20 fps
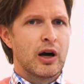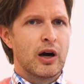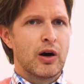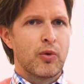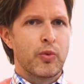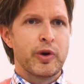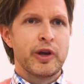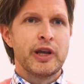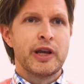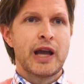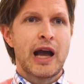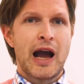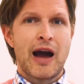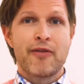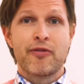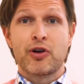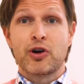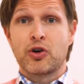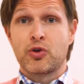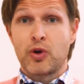We
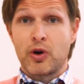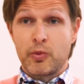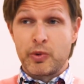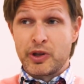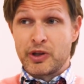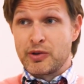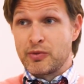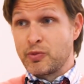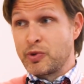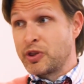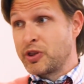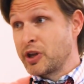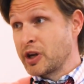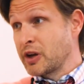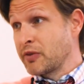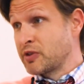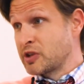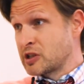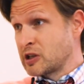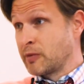think
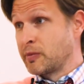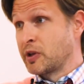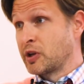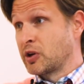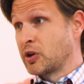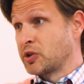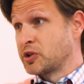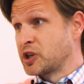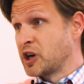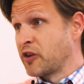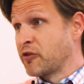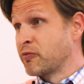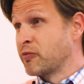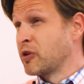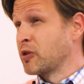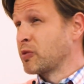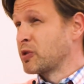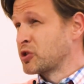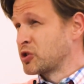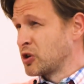of something called
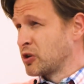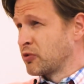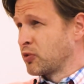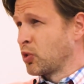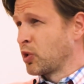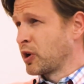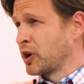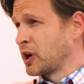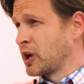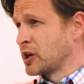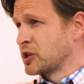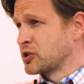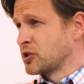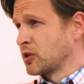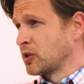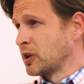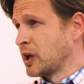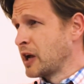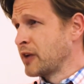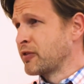government, which sort of organizes
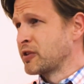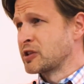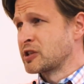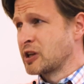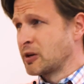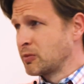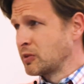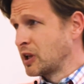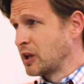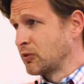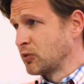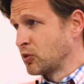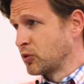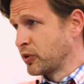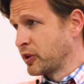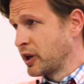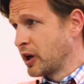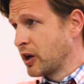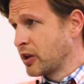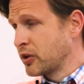our life at some level or
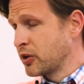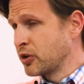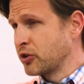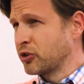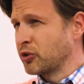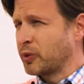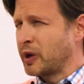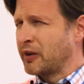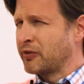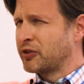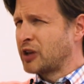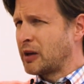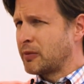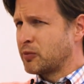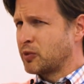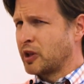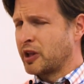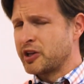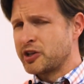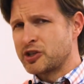the other. So we have some
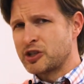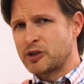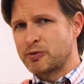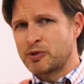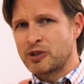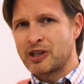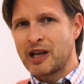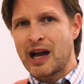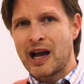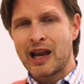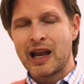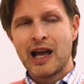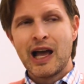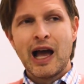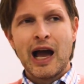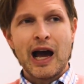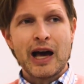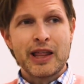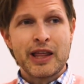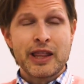relationship to that.
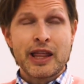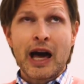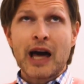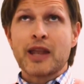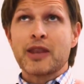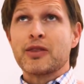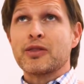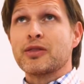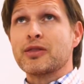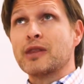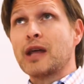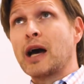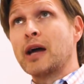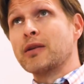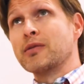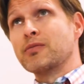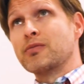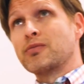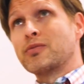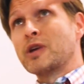And then
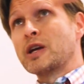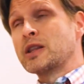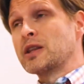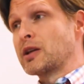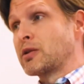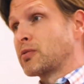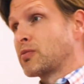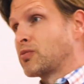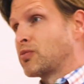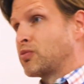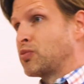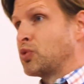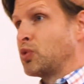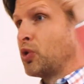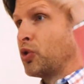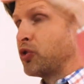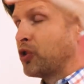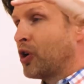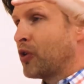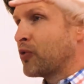that thing that
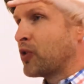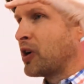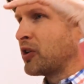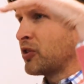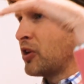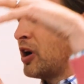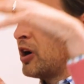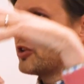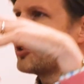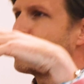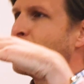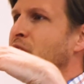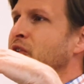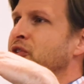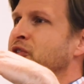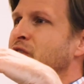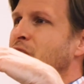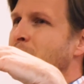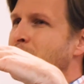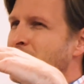rules over us also has
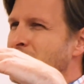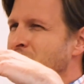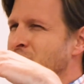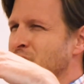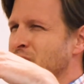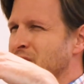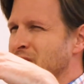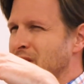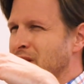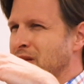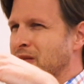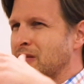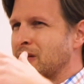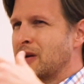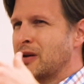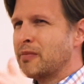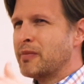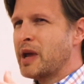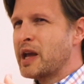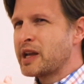some interest in
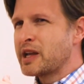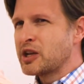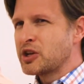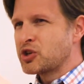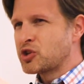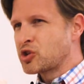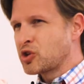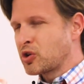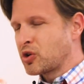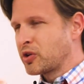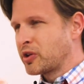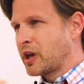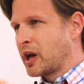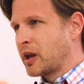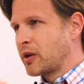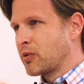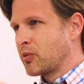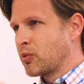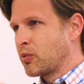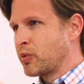making sure
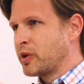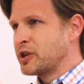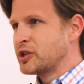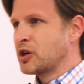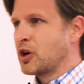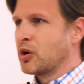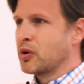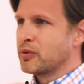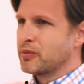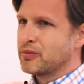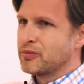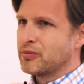that we don't